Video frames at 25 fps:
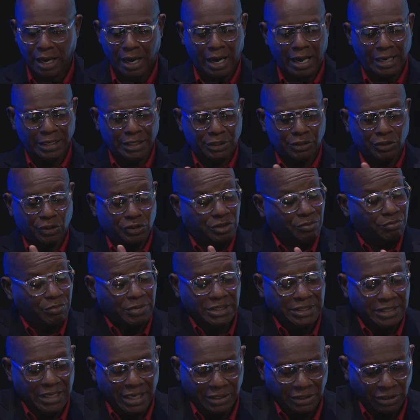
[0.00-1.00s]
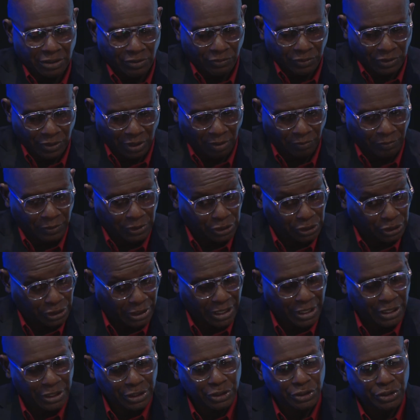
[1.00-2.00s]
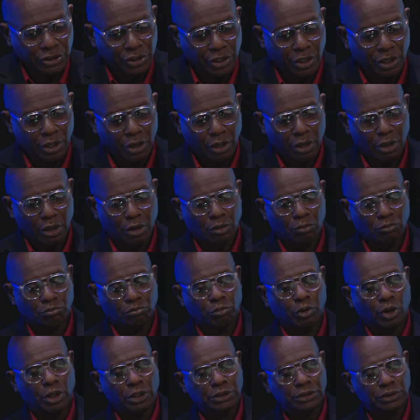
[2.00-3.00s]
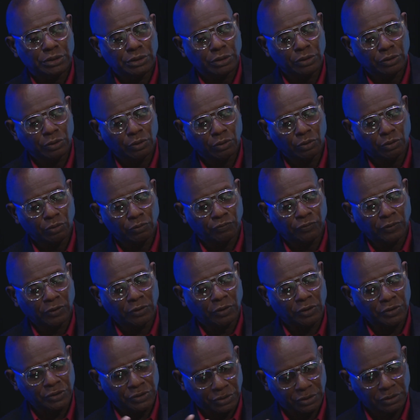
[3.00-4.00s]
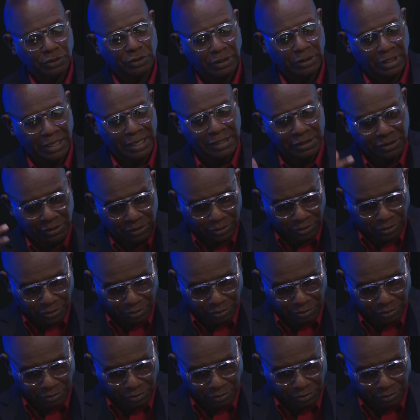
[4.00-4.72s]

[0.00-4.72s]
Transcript: And it doesn't mean that there will not be change, but for us as